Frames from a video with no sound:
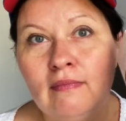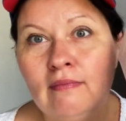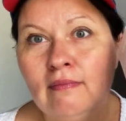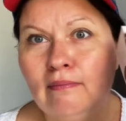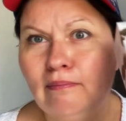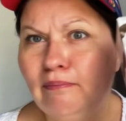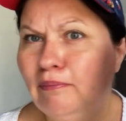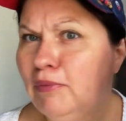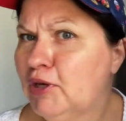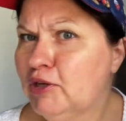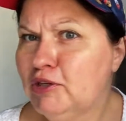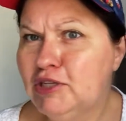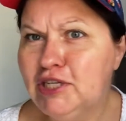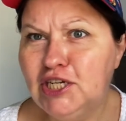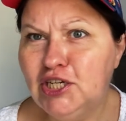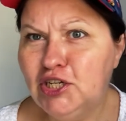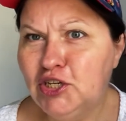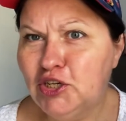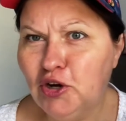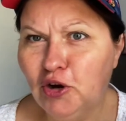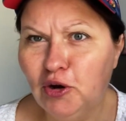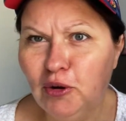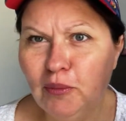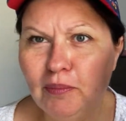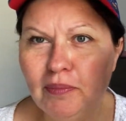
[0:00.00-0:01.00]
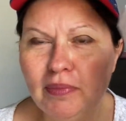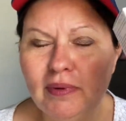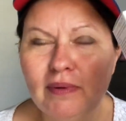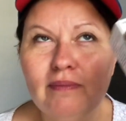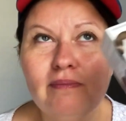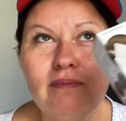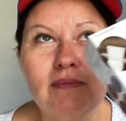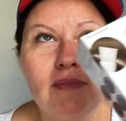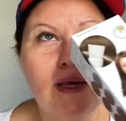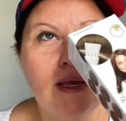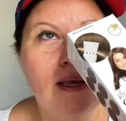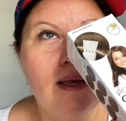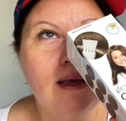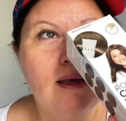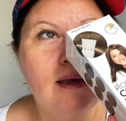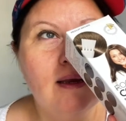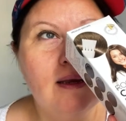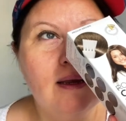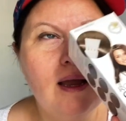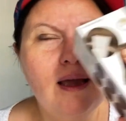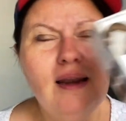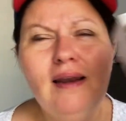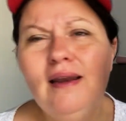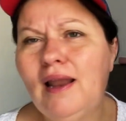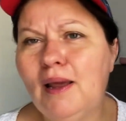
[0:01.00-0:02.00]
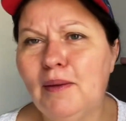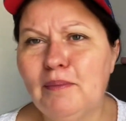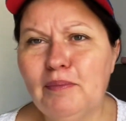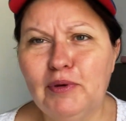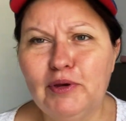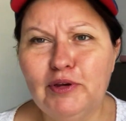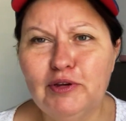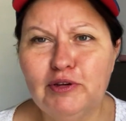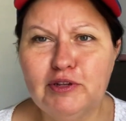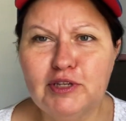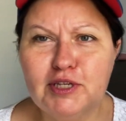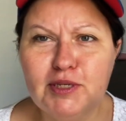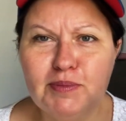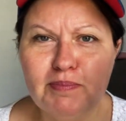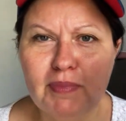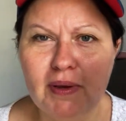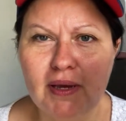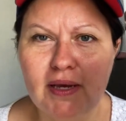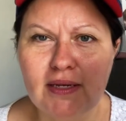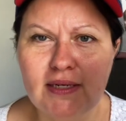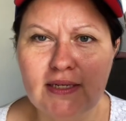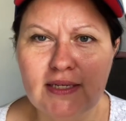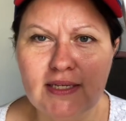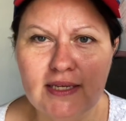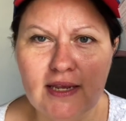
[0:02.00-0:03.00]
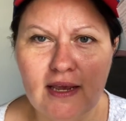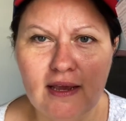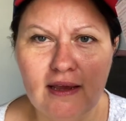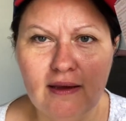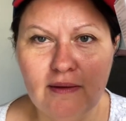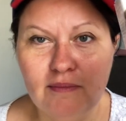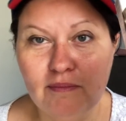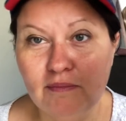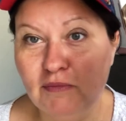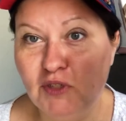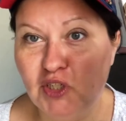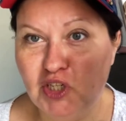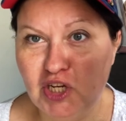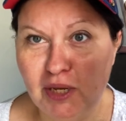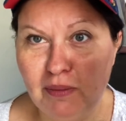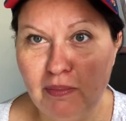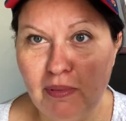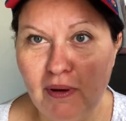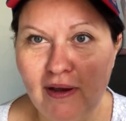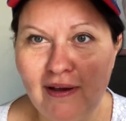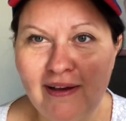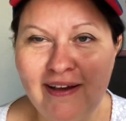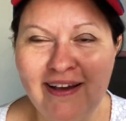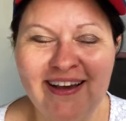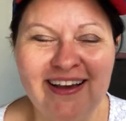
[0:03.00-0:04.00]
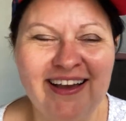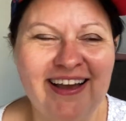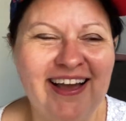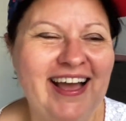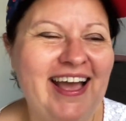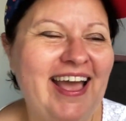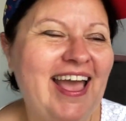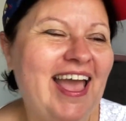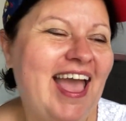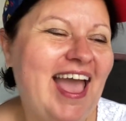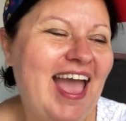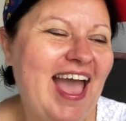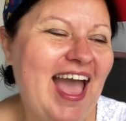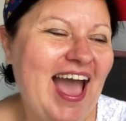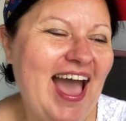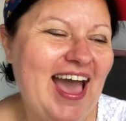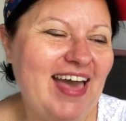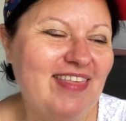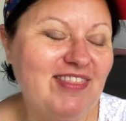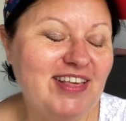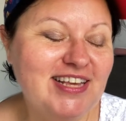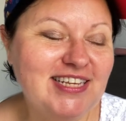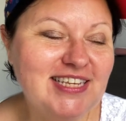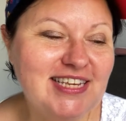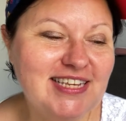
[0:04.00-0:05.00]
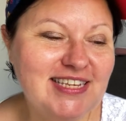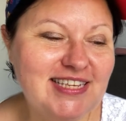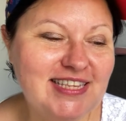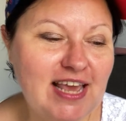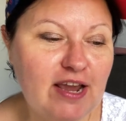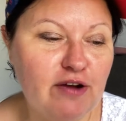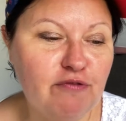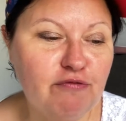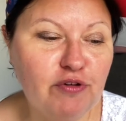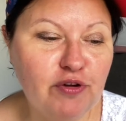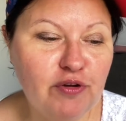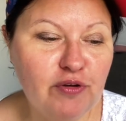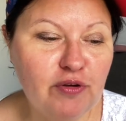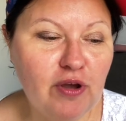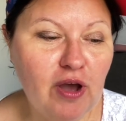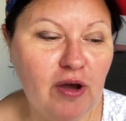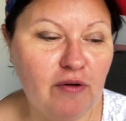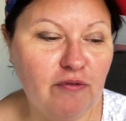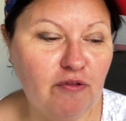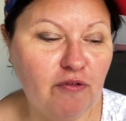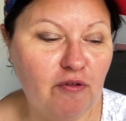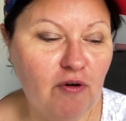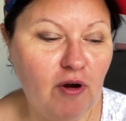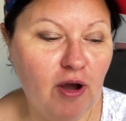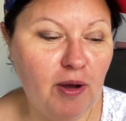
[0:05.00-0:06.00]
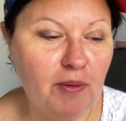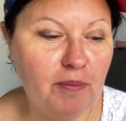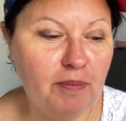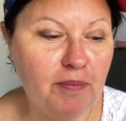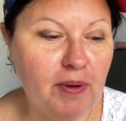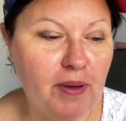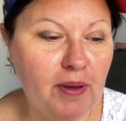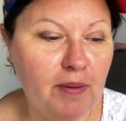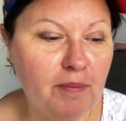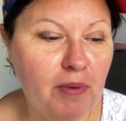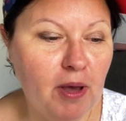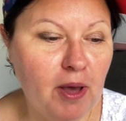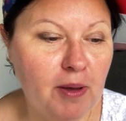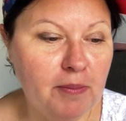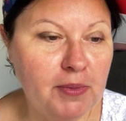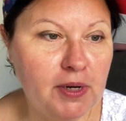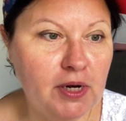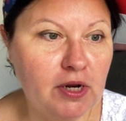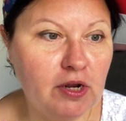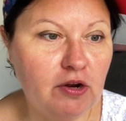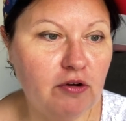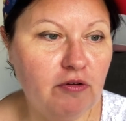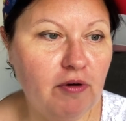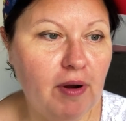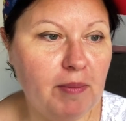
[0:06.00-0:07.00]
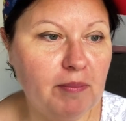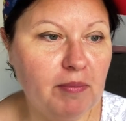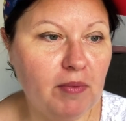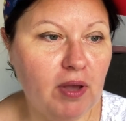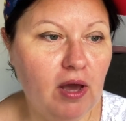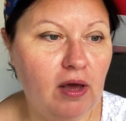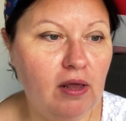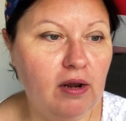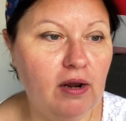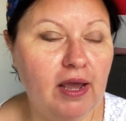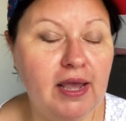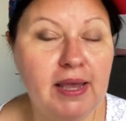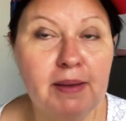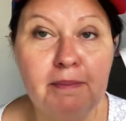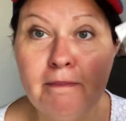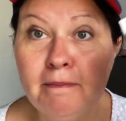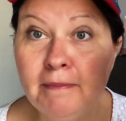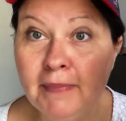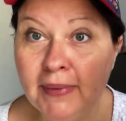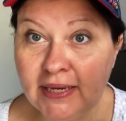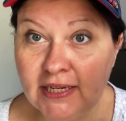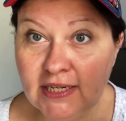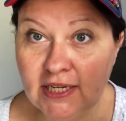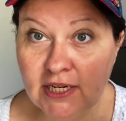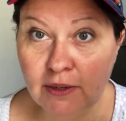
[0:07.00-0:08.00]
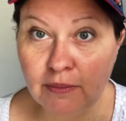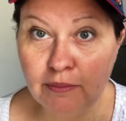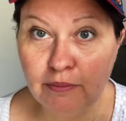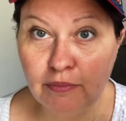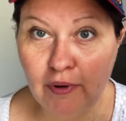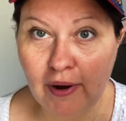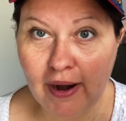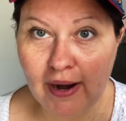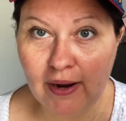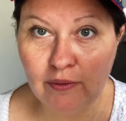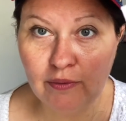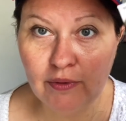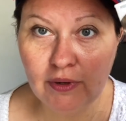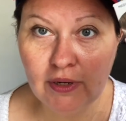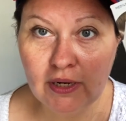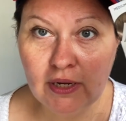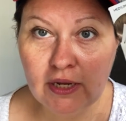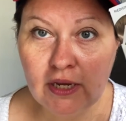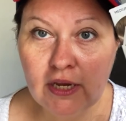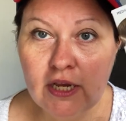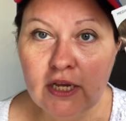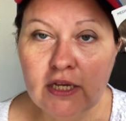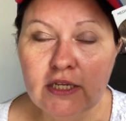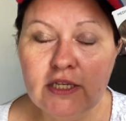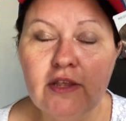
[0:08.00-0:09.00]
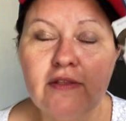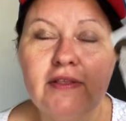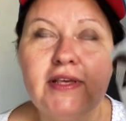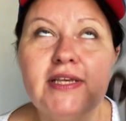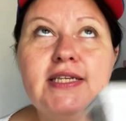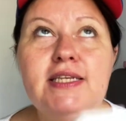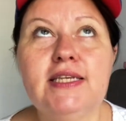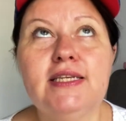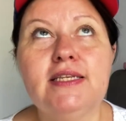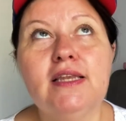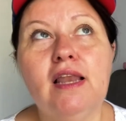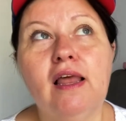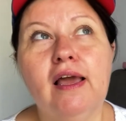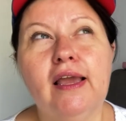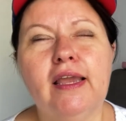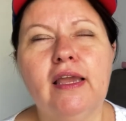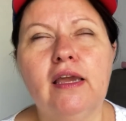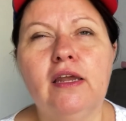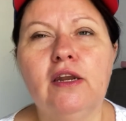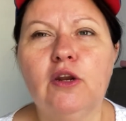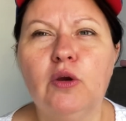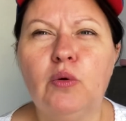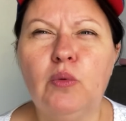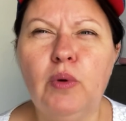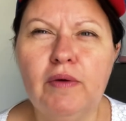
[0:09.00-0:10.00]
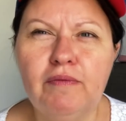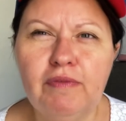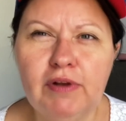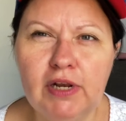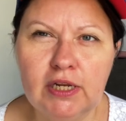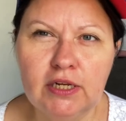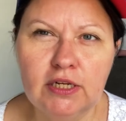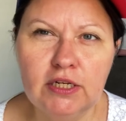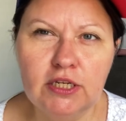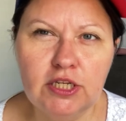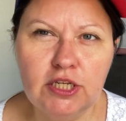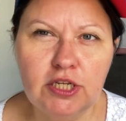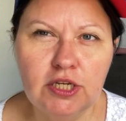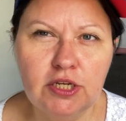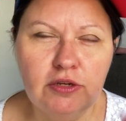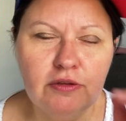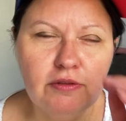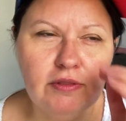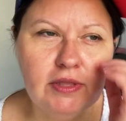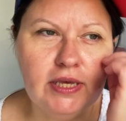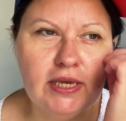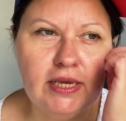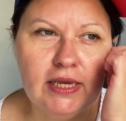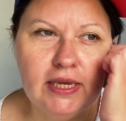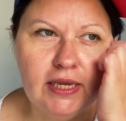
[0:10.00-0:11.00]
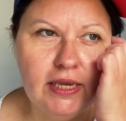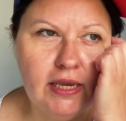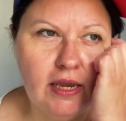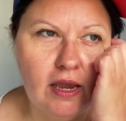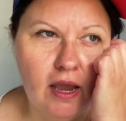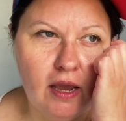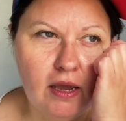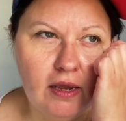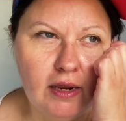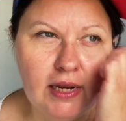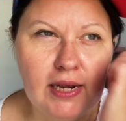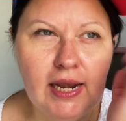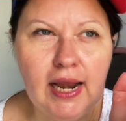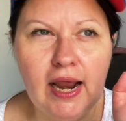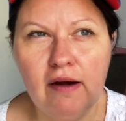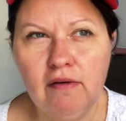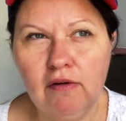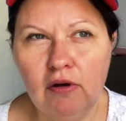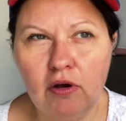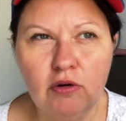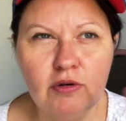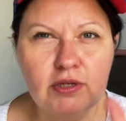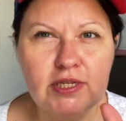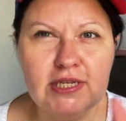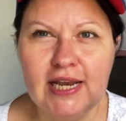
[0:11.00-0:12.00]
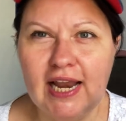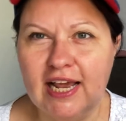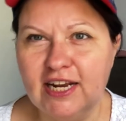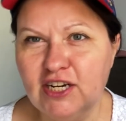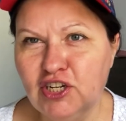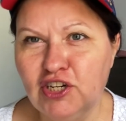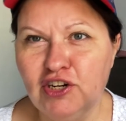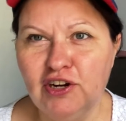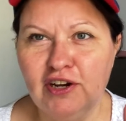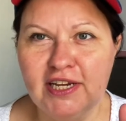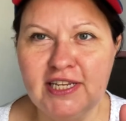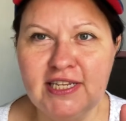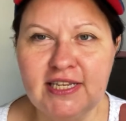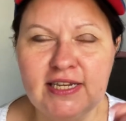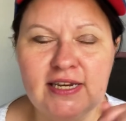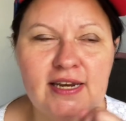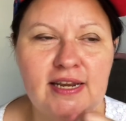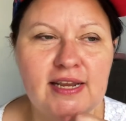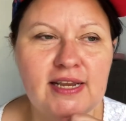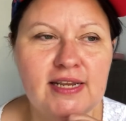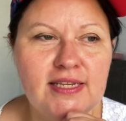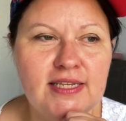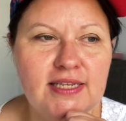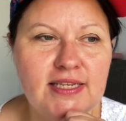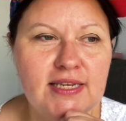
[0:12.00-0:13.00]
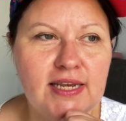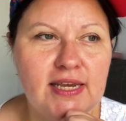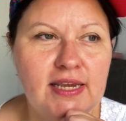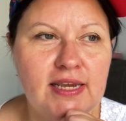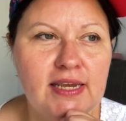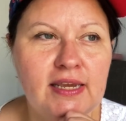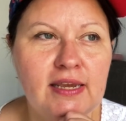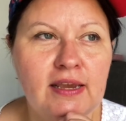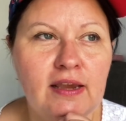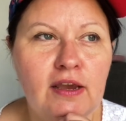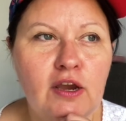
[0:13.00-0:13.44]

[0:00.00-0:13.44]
beauty shop. Kind of like Boots, but um, cheaper. And this is their Root Cover Up Permanent Creme Colour in medium brown. So this is like an equivalent to the Clairol slash Nice and Easy